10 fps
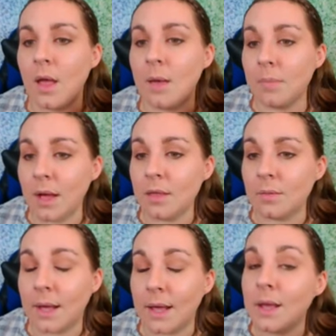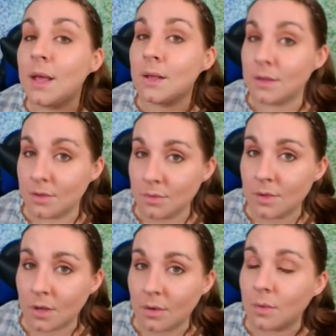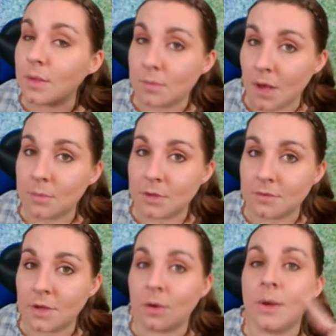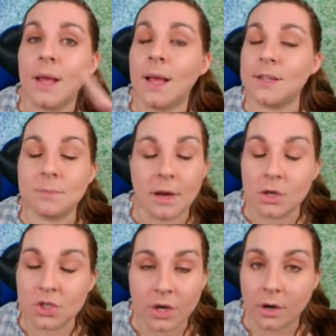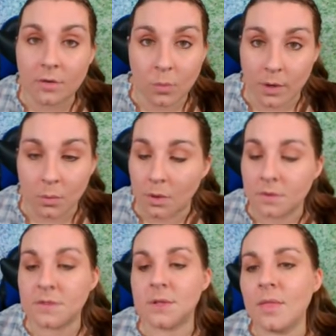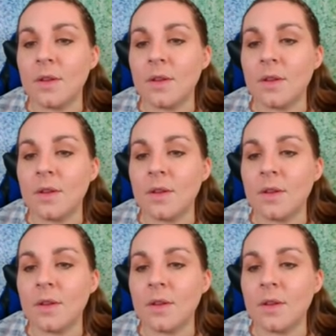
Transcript: And by the way, you know that Mama Laveau has met her share of werewolves.